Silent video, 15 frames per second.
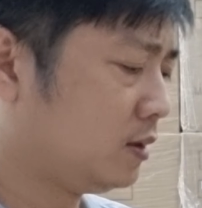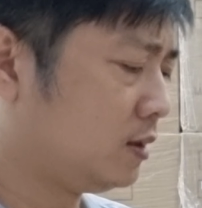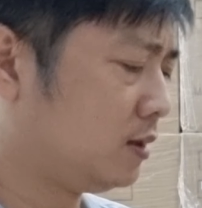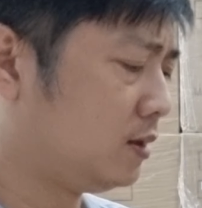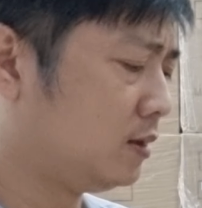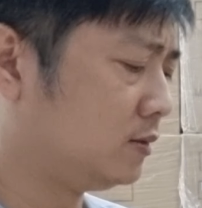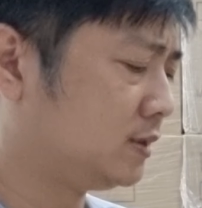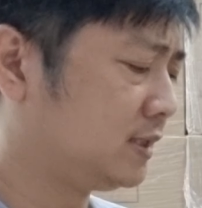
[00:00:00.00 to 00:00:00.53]

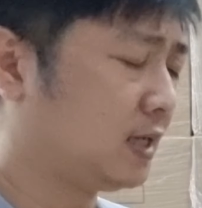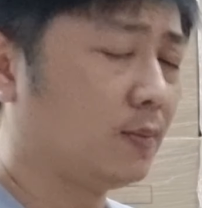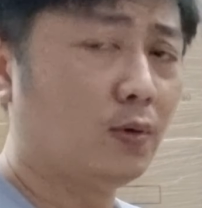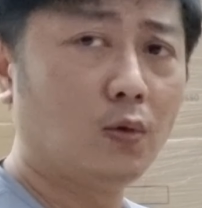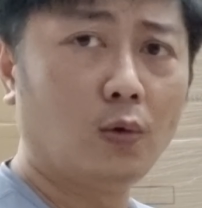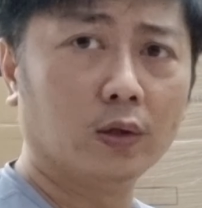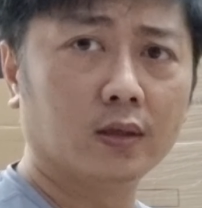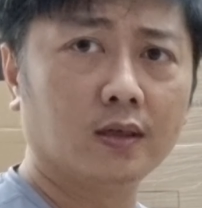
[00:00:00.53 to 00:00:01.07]
Uh,
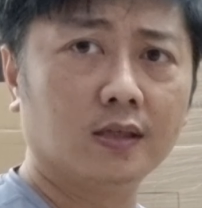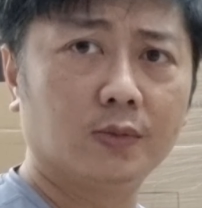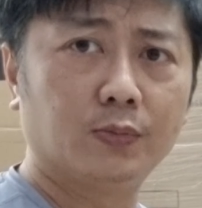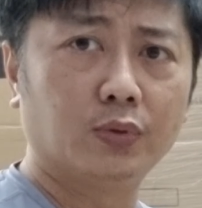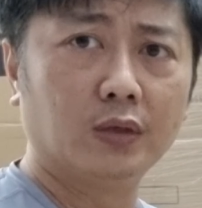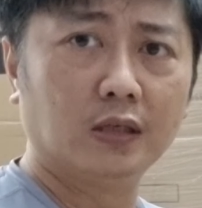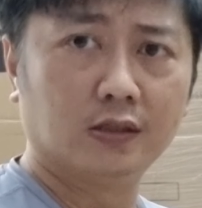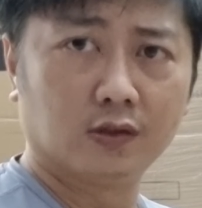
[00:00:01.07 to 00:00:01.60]
Singapore water is
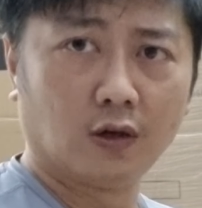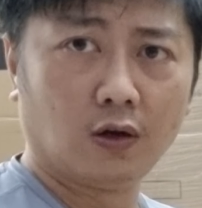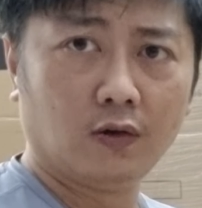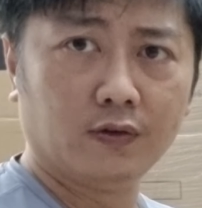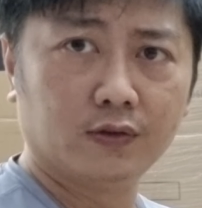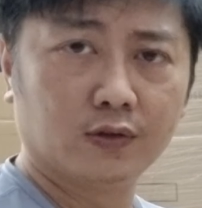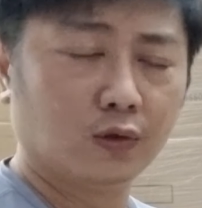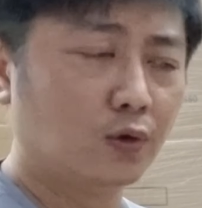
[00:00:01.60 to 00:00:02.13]
pretty
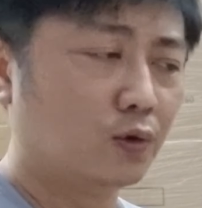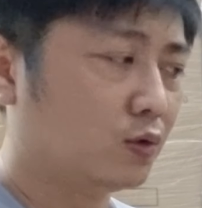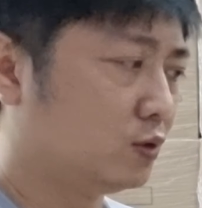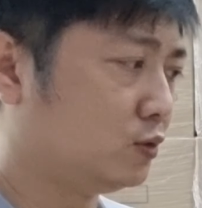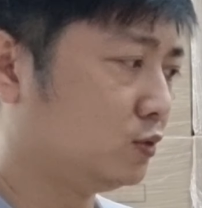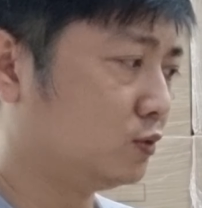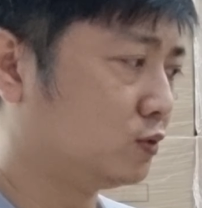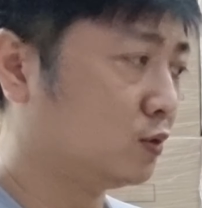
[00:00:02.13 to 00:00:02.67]
soft, so
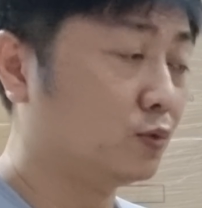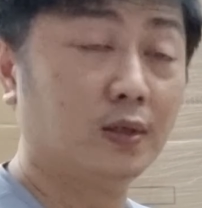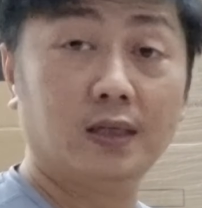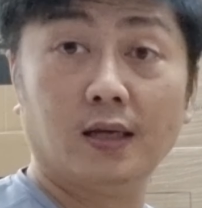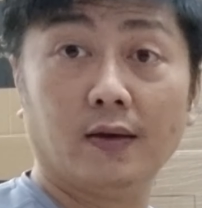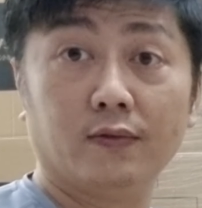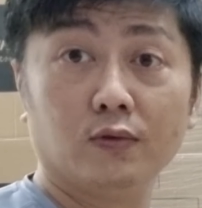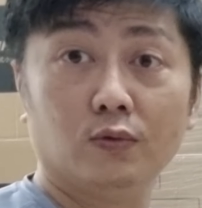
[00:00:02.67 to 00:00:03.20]
you don't
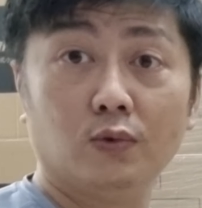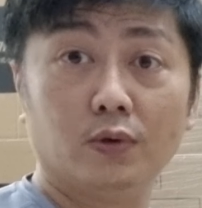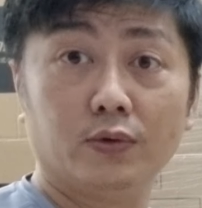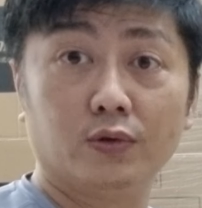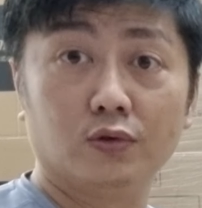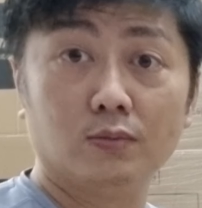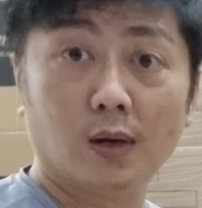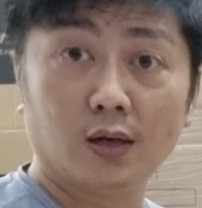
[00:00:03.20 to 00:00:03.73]
really have to
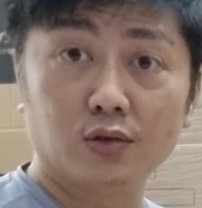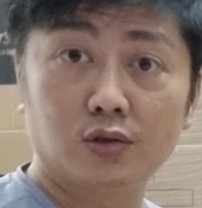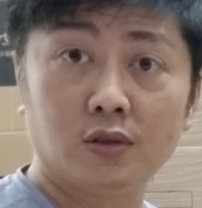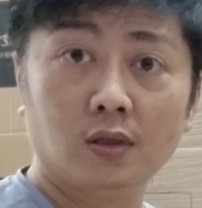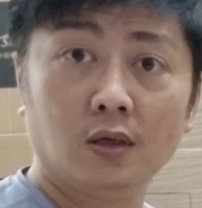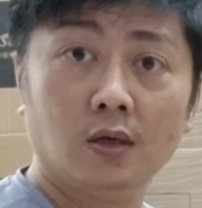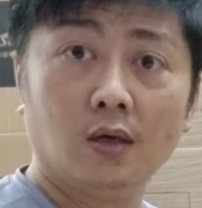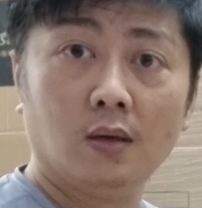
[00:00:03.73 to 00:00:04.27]
worry too
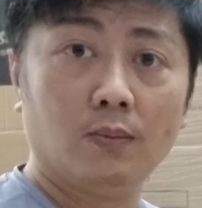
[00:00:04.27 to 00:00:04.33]
much